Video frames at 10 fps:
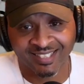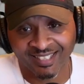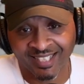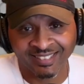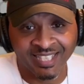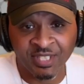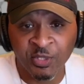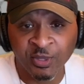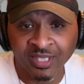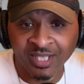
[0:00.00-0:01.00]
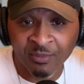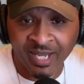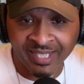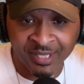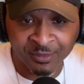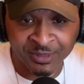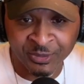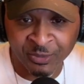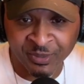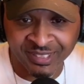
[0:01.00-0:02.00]
I think UConn might help
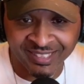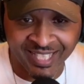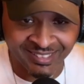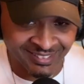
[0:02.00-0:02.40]
contribute to that.